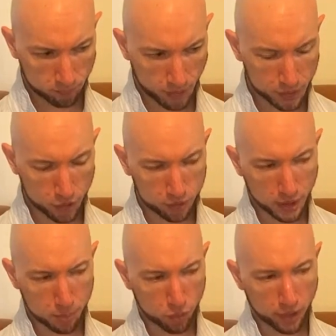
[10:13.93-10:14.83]
Jose
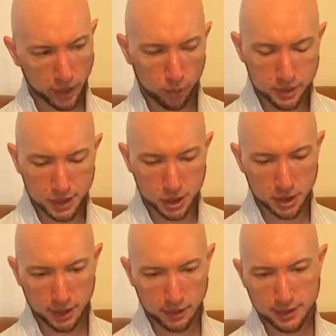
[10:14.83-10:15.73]
Mourinho is a
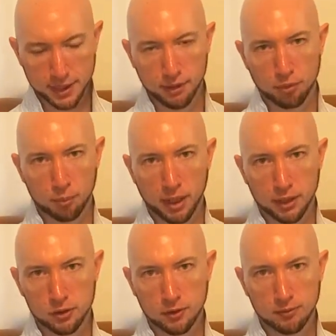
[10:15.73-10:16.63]
genius level
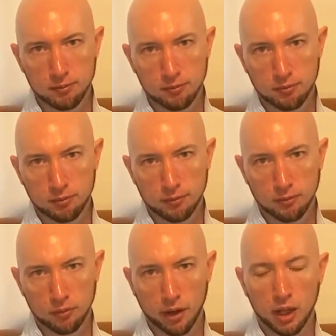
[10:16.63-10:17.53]
manager,
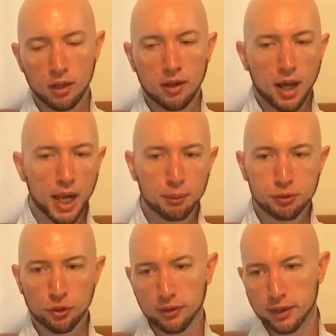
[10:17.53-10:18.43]
right? And I'm
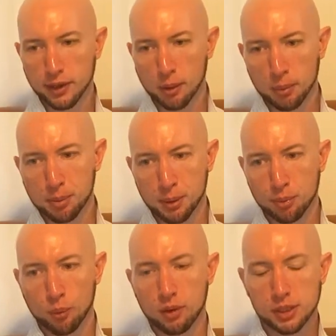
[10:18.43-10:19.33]
sure that there'll be
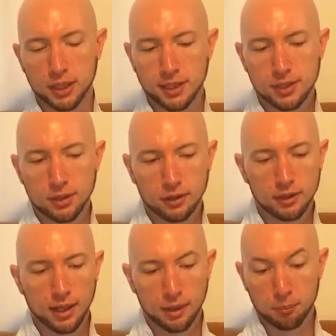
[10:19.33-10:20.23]
people watching this, and
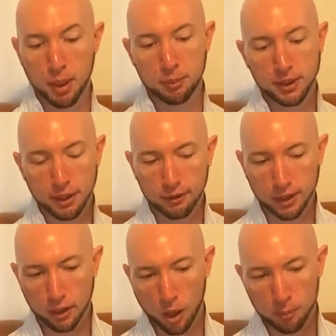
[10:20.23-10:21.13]
maybe they're in
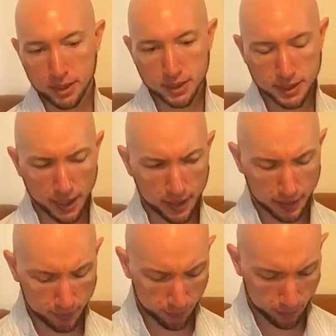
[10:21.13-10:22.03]
the comments
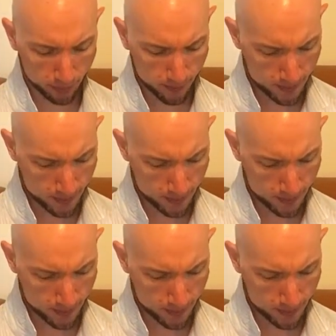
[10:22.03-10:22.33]
saying that